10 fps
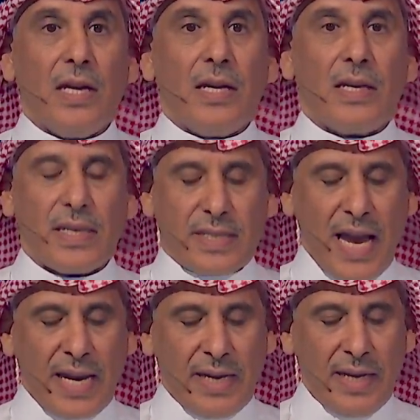
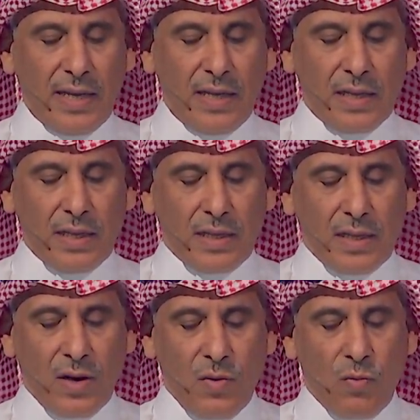Recycling
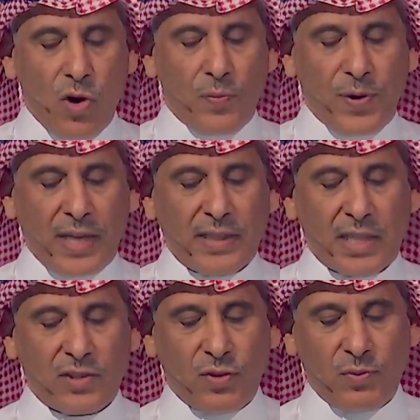more products
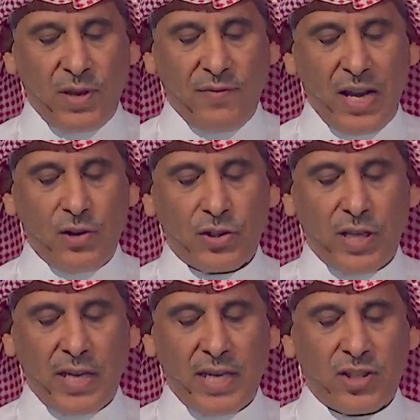from the value
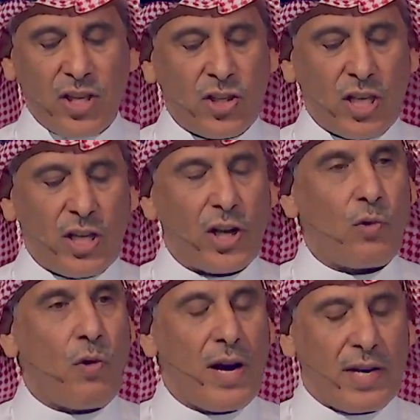chain essentially
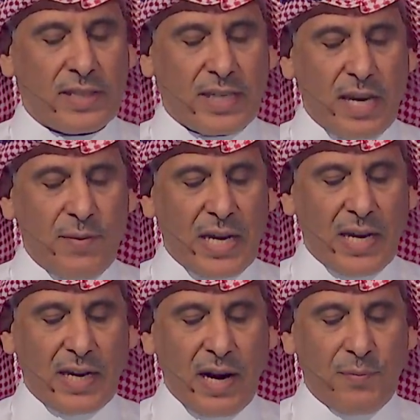requires chemical
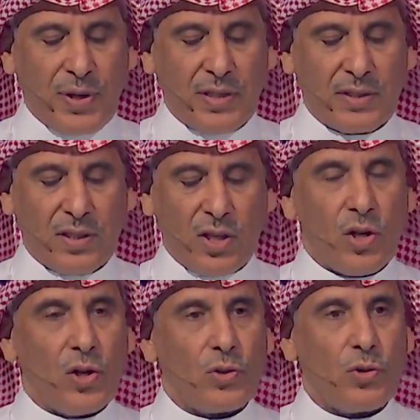companies
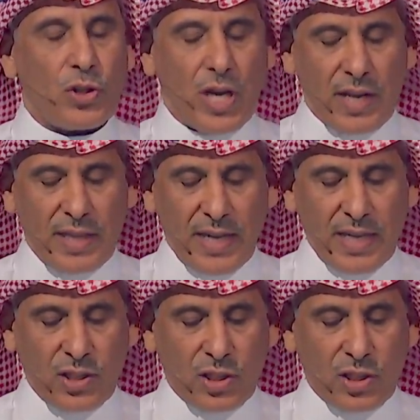to share the risk